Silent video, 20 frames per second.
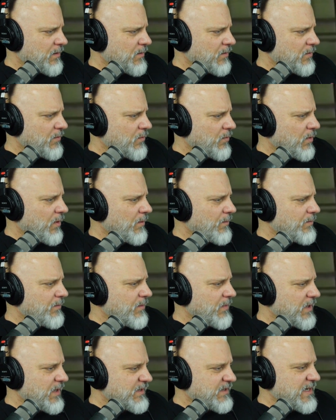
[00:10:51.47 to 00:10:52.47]
Well,
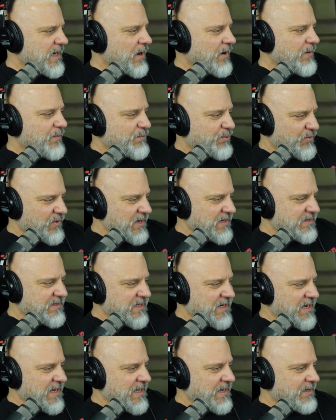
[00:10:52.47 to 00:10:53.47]
see how he brings
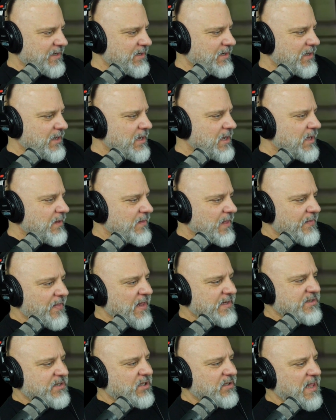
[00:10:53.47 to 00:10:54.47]
it in? Now
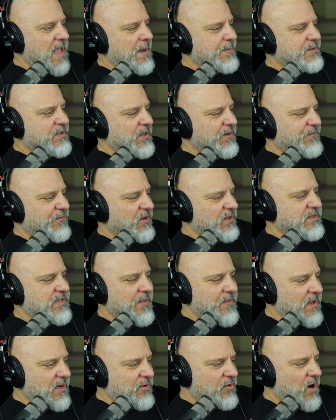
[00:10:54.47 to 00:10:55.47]
that's collapsed in a foot sao.
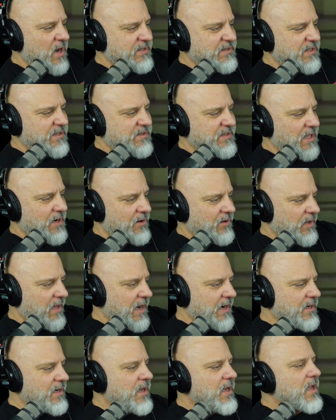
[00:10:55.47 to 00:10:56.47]
That crosses center
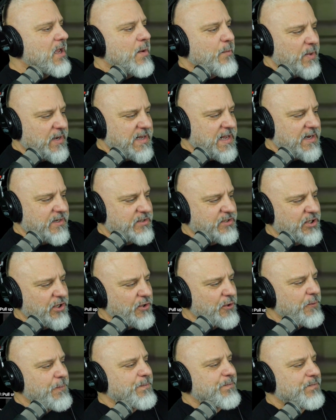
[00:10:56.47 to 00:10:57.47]
line. But again,
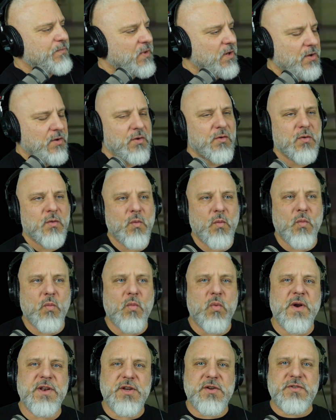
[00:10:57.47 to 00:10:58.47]
too,
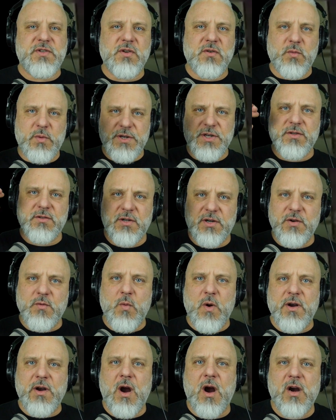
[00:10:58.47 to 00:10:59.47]
when you learn
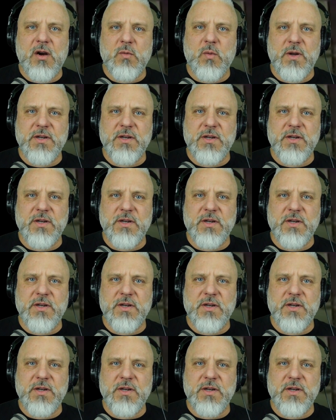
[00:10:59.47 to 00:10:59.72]
one hard, one